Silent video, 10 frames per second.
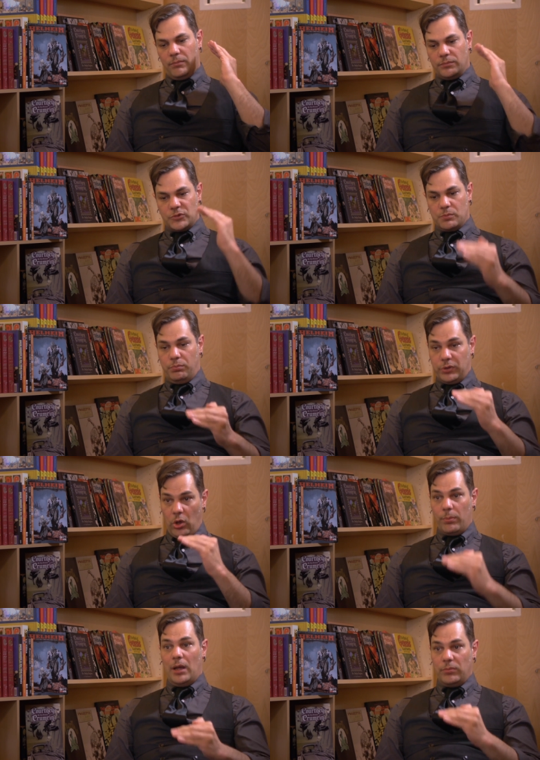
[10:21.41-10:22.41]
just
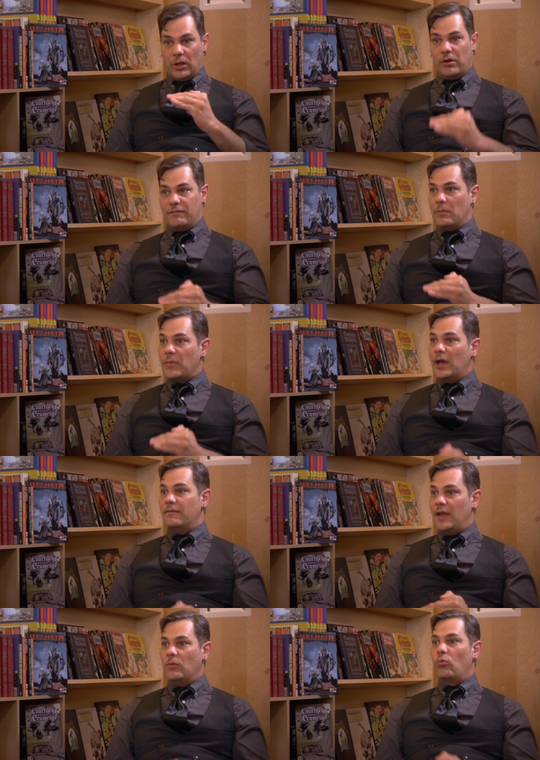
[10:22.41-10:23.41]
blow by blow, event by
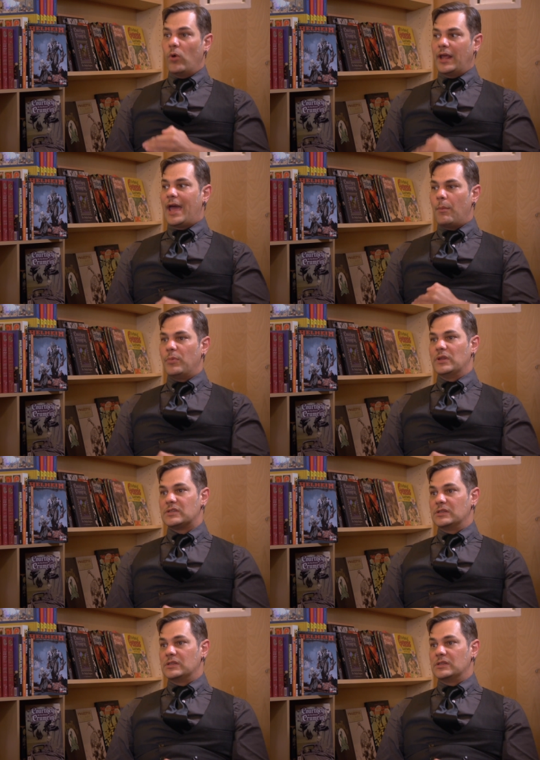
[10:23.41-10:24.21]
event, what happens.